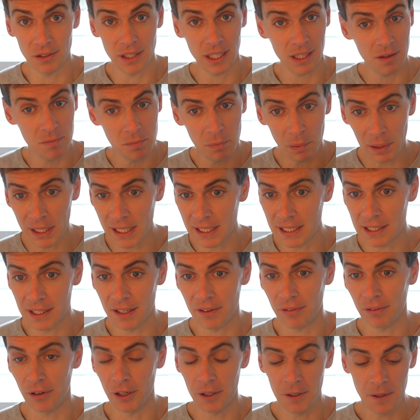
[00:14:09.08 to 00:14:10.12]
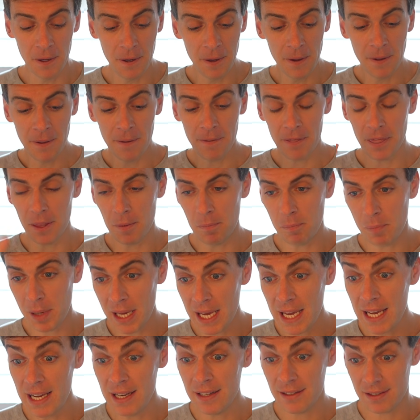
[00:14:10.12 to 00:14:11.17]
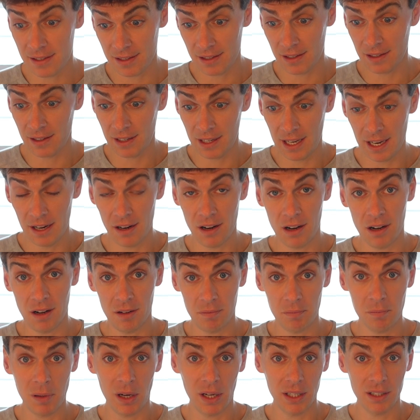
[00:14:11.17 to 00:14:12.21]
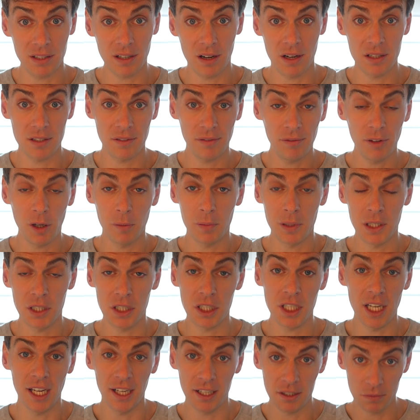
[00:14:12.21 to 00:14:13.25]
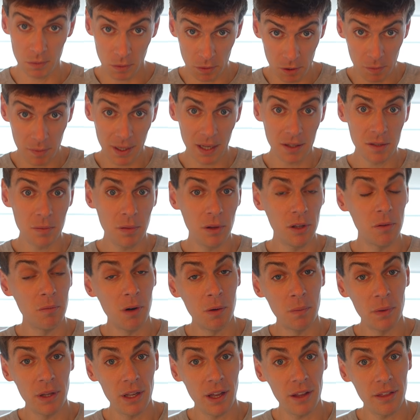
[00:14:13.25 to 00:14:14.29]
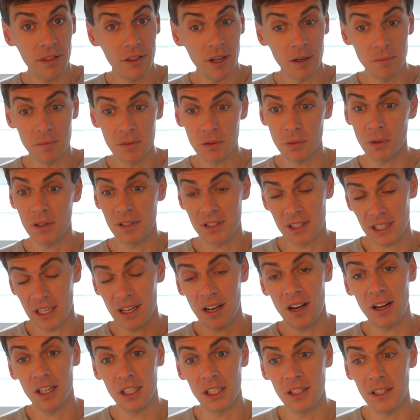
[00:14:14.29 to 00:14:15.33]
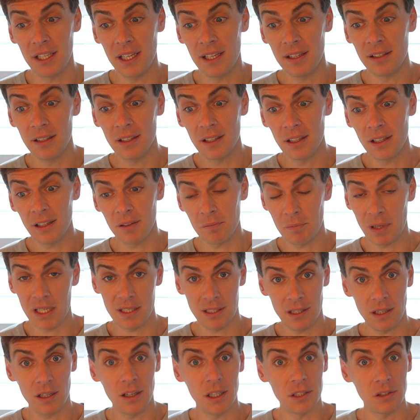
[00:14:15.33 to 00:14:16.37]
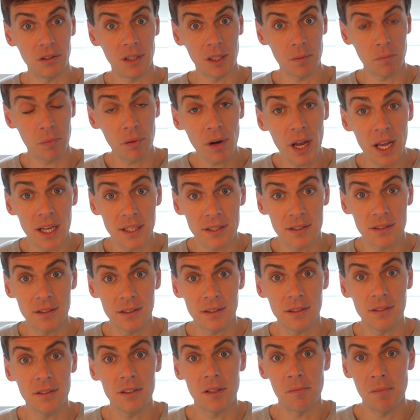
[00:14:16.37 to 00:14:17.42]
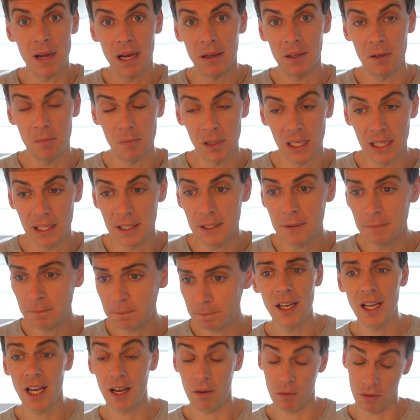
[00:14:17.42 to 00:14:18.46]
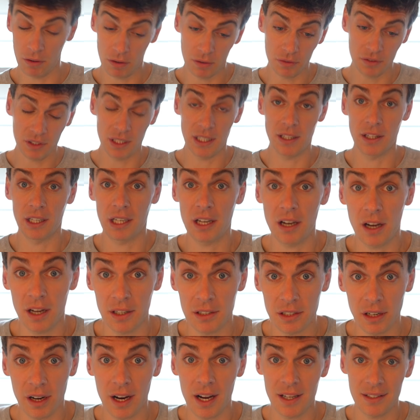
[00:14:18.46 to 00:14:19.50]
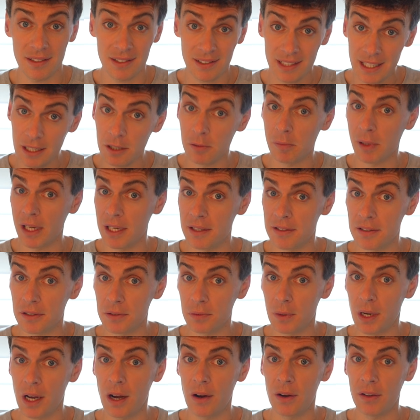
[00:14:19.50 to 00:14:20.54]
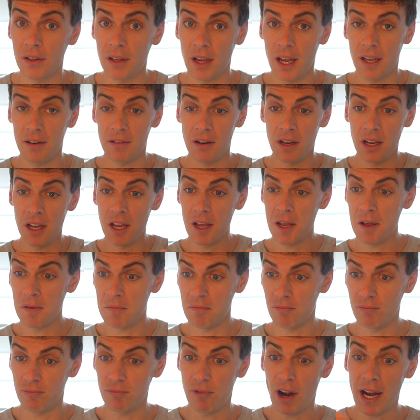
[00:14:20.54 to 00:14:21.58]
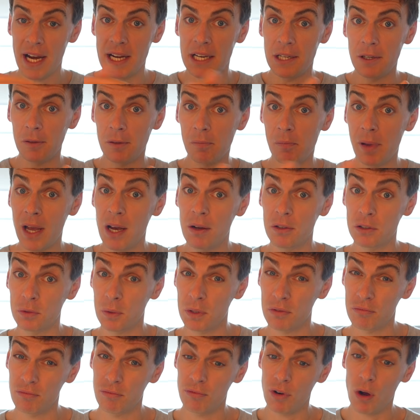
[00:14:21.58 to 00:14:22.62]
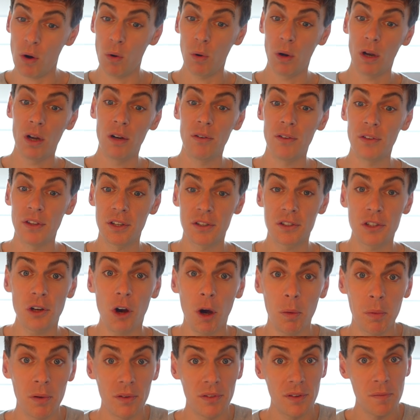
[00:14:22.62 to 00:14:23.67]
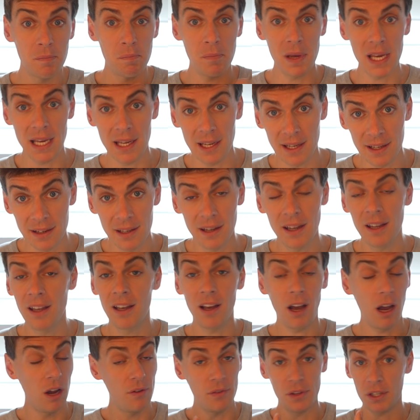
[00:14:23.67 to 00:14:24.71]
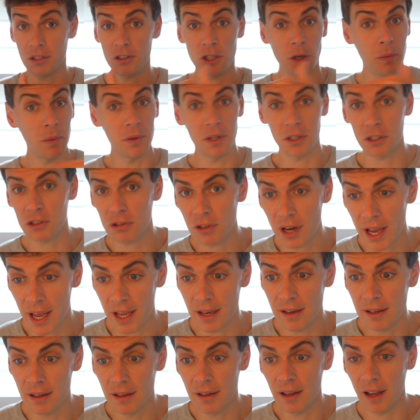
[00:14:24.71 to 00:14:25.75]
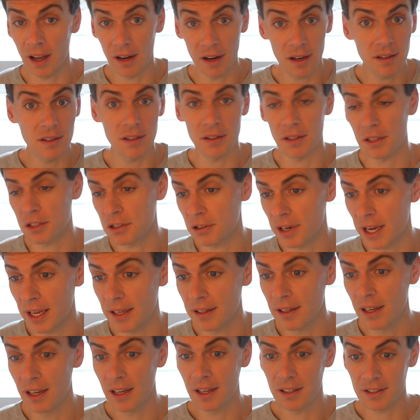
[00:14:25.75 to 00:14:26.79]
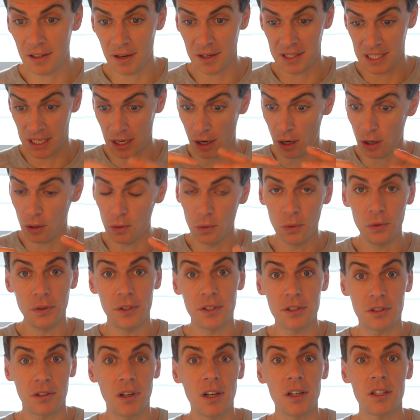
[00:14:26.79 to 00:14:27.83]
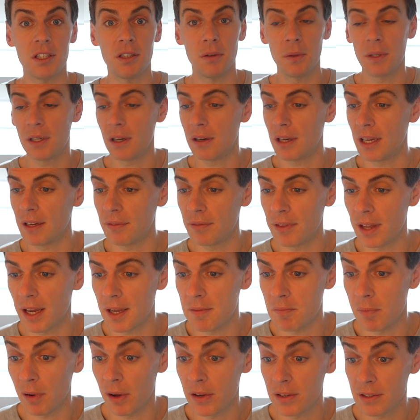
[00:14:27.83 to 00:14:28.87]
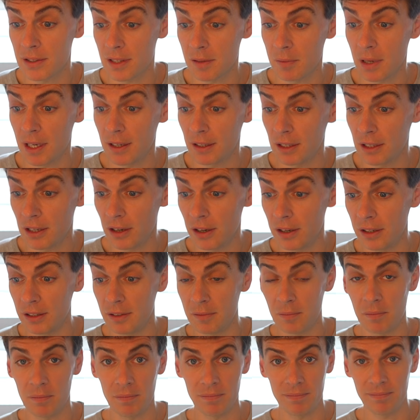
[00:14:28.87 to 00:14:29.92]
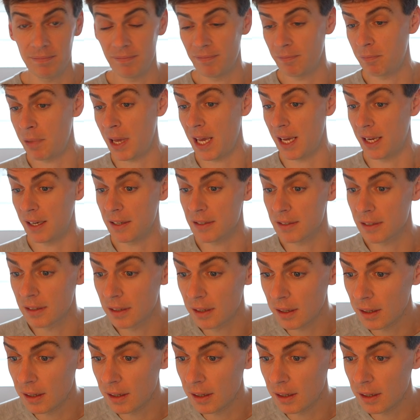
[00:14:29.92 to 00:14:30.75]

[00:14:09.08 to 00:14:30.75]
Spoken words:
They're completely different. The beads in our bike tires are floppy as shit because we want to be able to put them on with our thumbs, whereas a car you need basically a hydraulic press to mount a bead. Well, obviously the car tire has steel beads as well, and radial belts which roll over the top of the bead, over the top of the tread and under the tread to actually hold the structure. We don't have that in bikes, they're made of cotton and piss.